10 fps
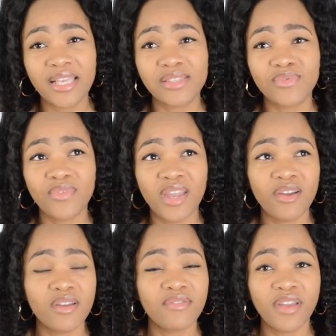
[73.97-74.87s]
it's
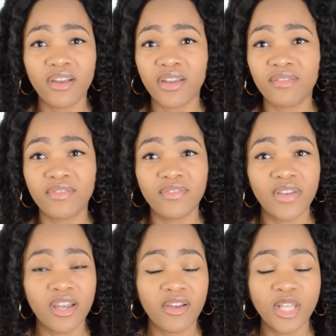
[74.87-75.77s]
very very
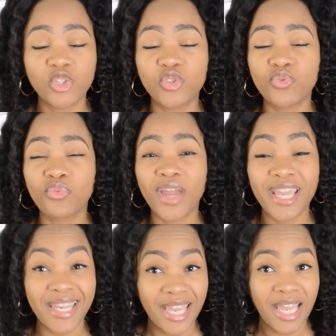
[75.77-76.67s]
very
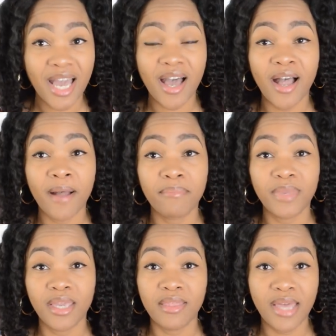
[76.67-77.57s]
draining um,
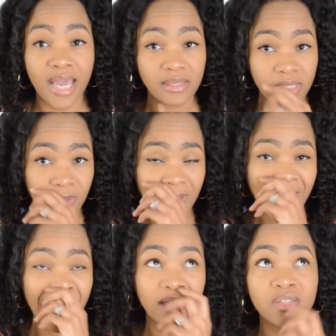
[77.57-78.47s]
being in the icu
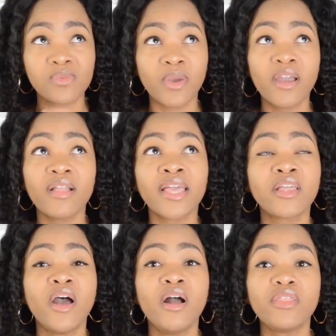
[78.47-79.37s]
and i swear
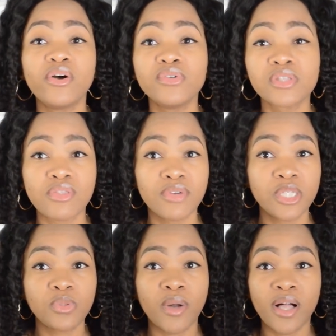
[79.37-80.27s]
like those
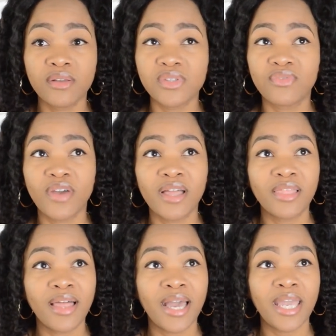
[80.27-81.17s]
312s felt
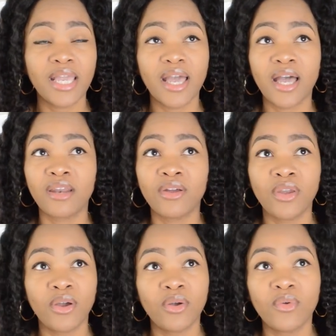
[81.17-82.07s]
like i don't
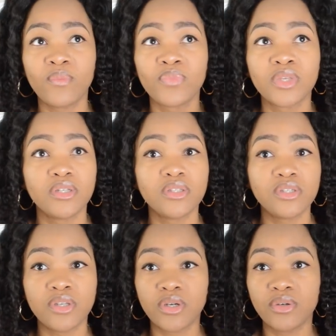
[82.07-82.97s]
know
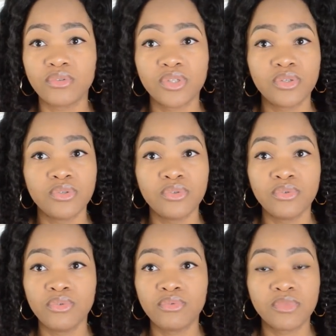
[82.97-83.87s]
you know
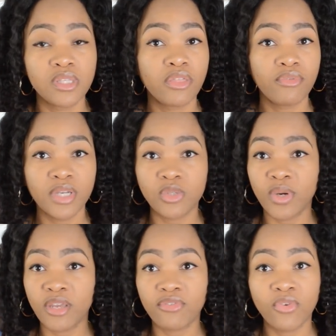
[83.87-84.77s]
two to
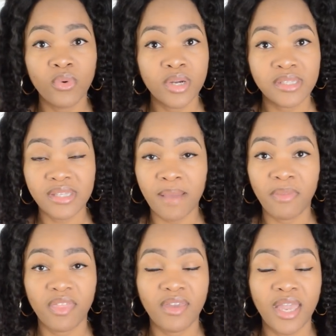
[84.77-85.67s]
324s type
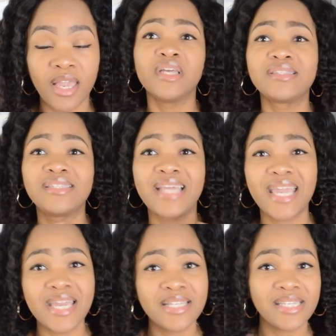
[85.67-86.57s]
of thing it's
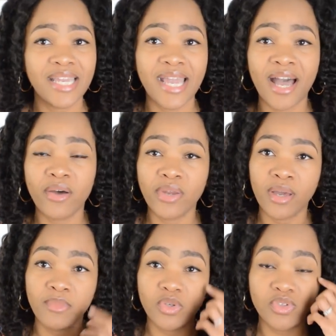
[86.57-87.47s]
day in day out
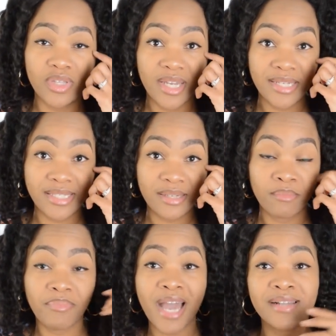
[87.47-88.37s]
um, usually i did
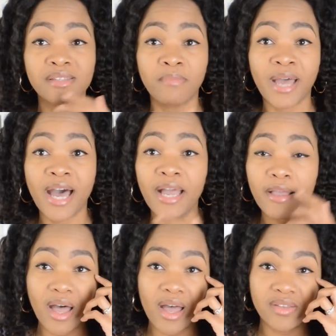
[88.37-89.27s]
them back to back
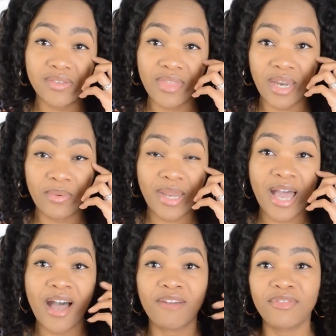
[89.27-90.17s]
uh, so that i would
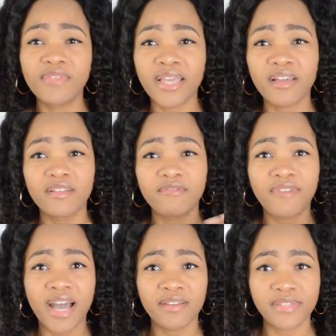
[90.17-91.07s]
have like a
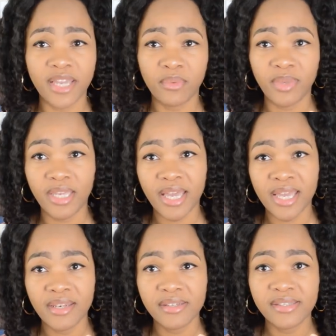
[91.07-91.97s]
five day
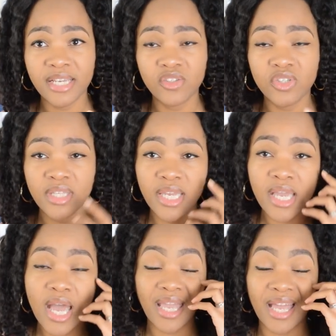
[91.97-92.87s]
weekend
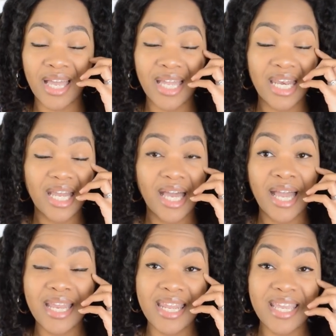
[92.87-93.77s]
essentially and
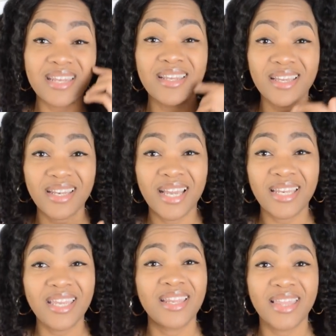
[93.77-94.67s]
i needed it i
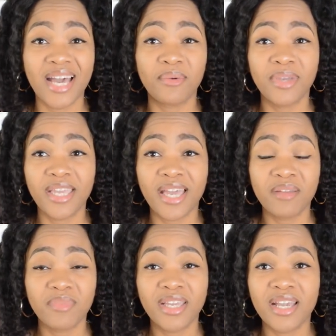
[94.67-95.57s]
needed that
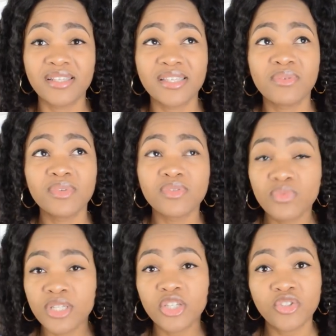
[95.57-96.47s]
weekend because it was
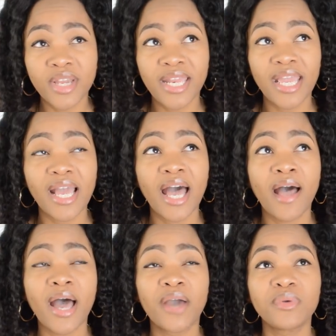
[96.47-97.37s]
really draining
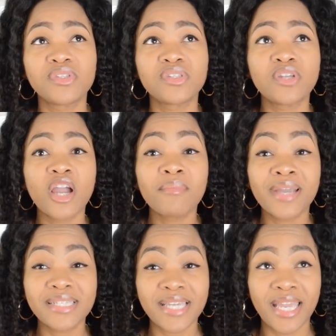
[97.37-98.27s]
uh, i would start
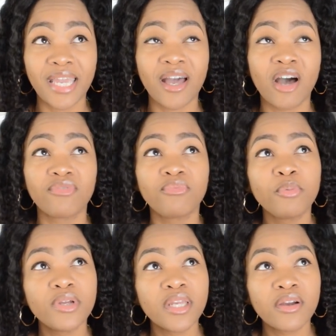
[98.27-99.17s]
my day off
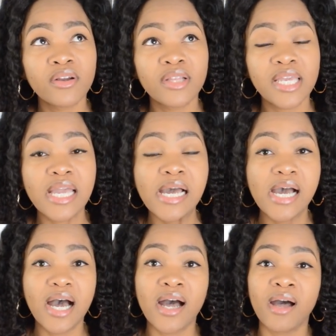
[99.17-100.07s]
pretty early
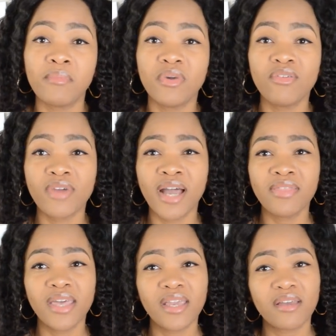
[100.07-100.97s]
um,
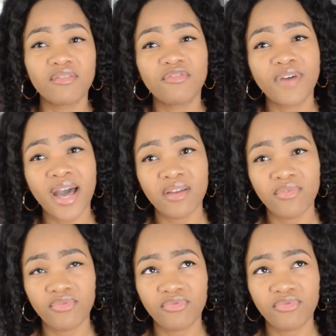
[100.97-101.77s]
around like five